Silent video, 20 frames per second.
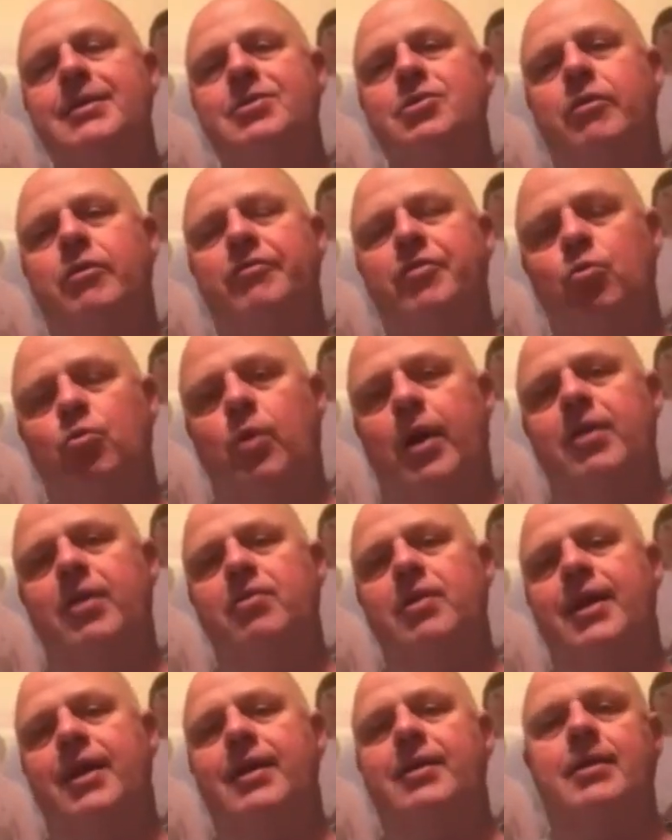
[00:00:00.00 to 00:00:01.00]
So if you wear
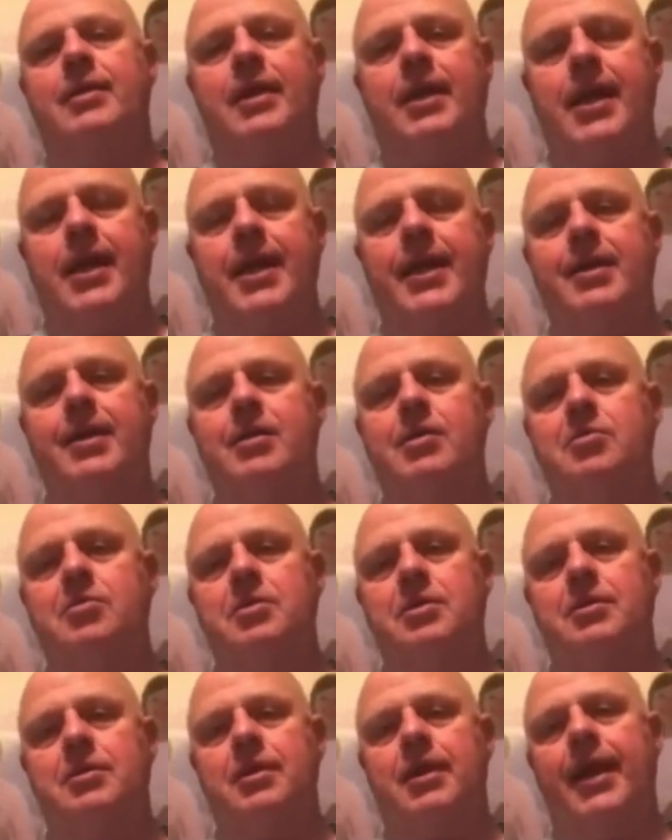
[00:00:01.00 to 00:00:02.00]
that and a gown,
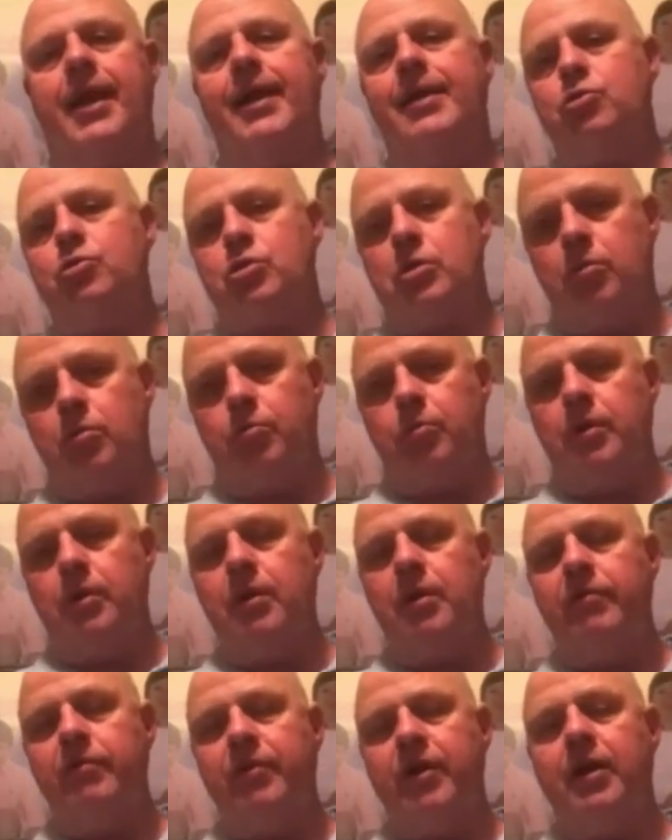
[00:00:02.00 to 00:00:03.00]
and the gowns don't
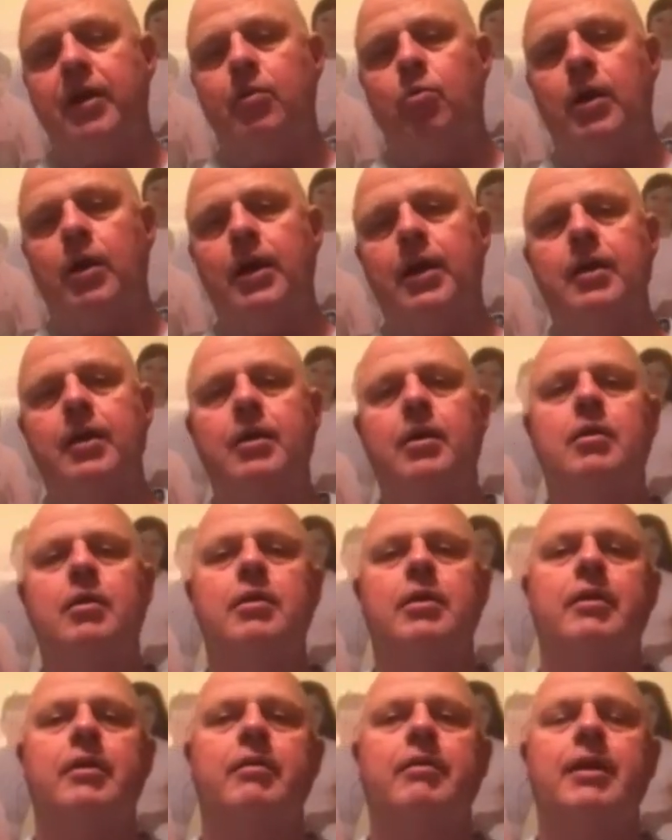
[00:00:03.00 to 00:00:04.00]
breathe very well, and